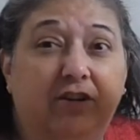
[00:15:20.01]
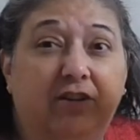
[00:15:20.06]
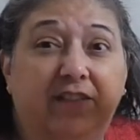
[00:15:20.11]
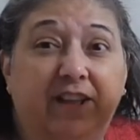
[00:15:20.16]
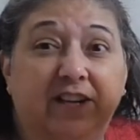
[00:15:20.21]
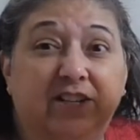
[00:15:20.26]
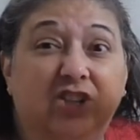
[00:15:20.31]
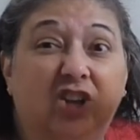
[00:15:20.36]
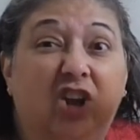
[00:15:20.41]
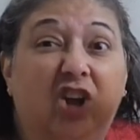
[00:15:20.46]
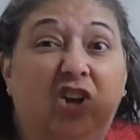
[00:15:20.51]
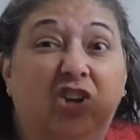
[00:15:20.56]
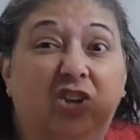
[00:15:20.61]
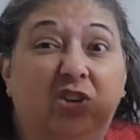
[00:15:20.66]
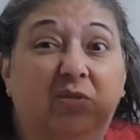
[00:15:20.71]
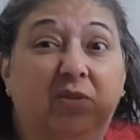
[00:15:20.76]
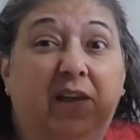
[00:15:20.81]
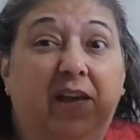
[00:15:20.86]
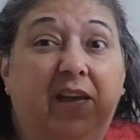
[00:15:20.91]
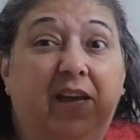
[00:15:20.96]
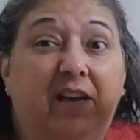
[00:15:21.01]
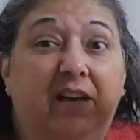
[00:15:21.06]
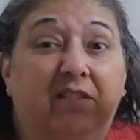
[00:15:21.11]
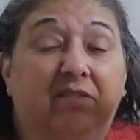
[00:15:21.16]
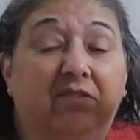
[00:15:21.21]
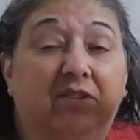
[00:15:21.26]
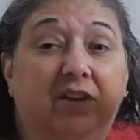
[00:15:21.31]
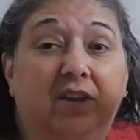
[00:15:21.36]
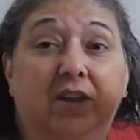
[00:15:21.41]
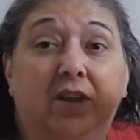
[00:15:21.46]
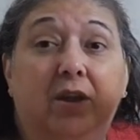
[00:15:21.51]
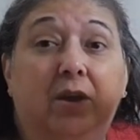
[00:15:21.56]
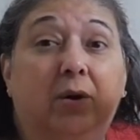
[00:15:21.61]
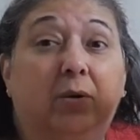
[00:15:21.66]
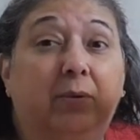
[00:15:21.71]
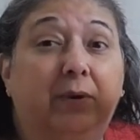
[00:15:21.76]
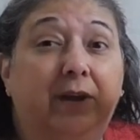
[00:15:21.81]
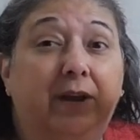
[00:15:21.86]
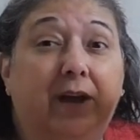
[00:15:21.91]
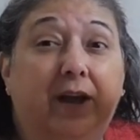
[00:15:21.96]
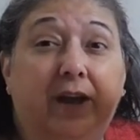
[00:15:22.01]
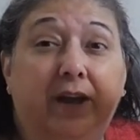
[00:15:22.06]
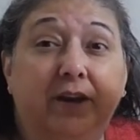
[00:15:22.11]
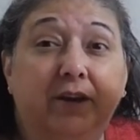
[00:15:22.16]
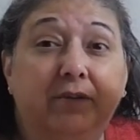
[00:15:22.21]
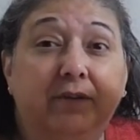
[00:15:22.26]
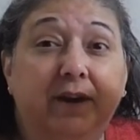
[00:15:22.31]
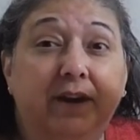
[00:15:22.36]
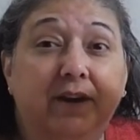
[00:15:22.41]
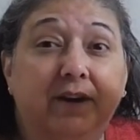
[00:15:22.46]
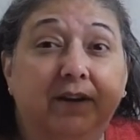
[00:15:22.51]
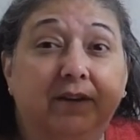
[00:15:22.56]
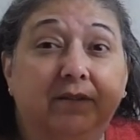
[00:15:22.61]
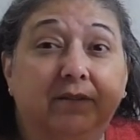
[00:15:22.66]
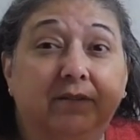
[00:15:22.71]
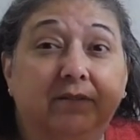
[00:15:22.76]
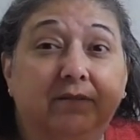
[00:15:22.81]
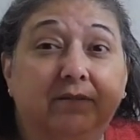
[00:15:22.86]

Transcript: and that's all you have, rehydrate it,